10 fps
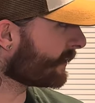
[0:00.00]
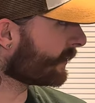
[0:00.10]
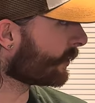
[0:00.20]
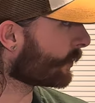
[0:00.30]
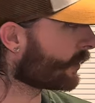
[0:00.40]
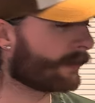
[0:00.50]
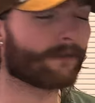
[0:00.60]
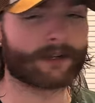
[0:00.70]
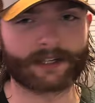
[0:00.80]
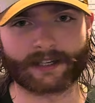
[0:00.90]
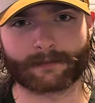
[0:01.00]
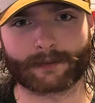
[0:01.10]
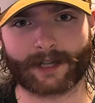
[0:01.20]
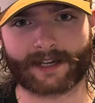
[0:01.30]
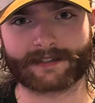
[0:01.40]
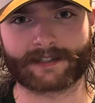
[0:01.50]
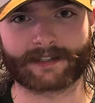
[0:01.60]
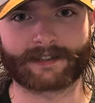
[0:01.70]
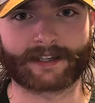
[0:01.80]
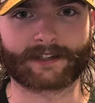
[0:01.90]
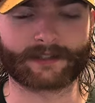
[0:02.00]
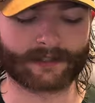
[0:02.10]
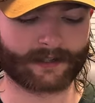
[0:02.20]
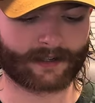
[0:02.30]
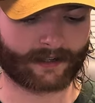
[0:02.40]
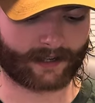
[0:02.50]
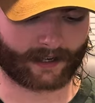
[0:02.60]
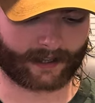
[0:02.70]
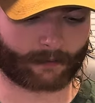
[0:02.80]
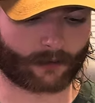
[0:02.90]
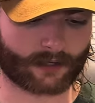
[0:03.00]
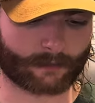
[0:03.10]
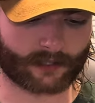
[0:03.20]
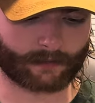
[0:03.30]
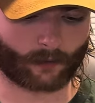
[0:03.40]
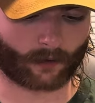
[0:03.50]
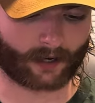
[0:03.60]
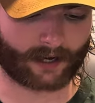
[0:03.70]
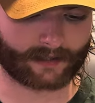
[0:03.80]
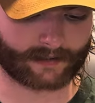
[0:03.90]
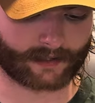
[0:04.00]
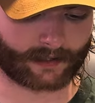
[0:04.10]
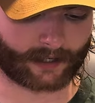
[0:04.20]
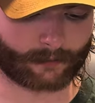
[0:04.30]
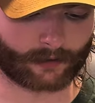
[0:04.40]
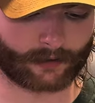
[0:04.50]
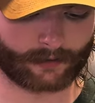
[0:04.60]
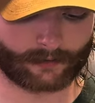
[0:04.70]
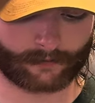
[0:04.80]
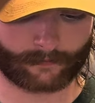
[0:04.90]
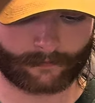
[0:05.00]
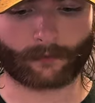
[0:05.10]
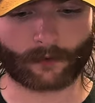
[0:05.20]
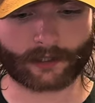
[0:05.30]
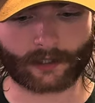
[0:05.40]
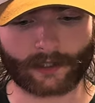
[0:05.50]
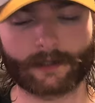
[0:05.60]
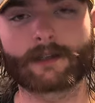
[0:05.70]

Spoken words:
little convenient plastic container, and they were all supposed to be organized and labeled. Unfortunately,